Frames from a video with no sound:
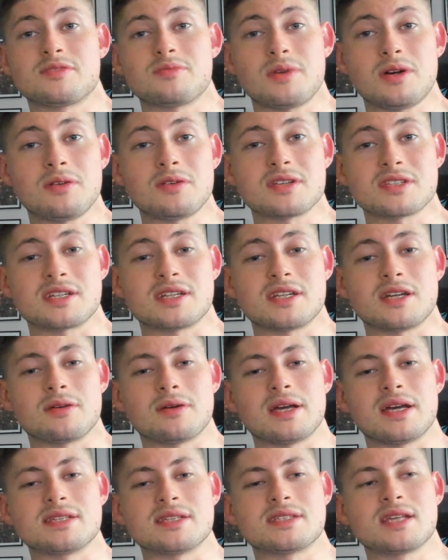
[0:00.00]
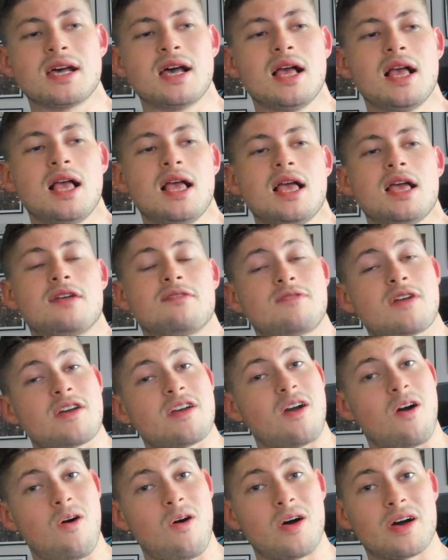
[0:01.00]
well, because I know it is very
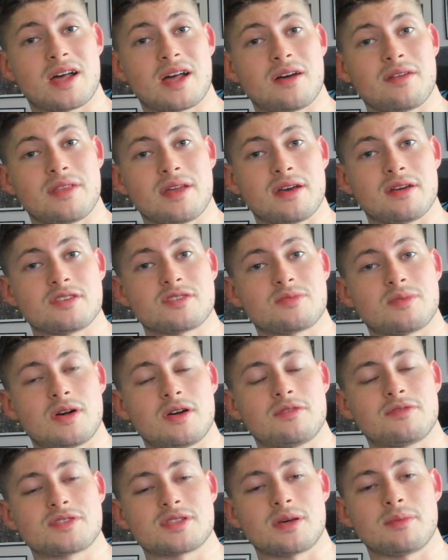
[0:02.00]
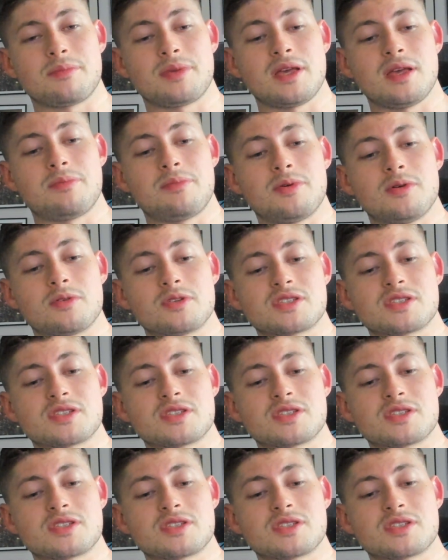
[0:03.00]
hard out there as well for some people.